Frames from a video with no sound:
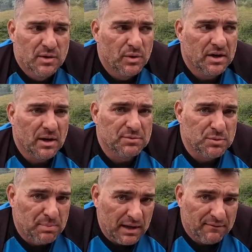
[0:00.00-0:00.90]
when it comes
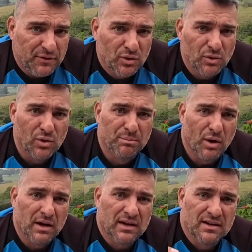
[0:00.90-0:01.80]
to bait fuel or a
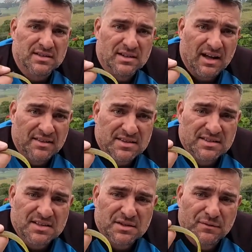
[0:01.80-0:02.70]
product list like this
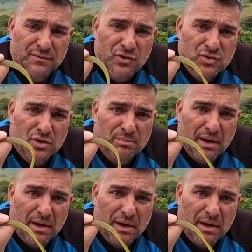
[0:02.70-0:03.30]
that's infused with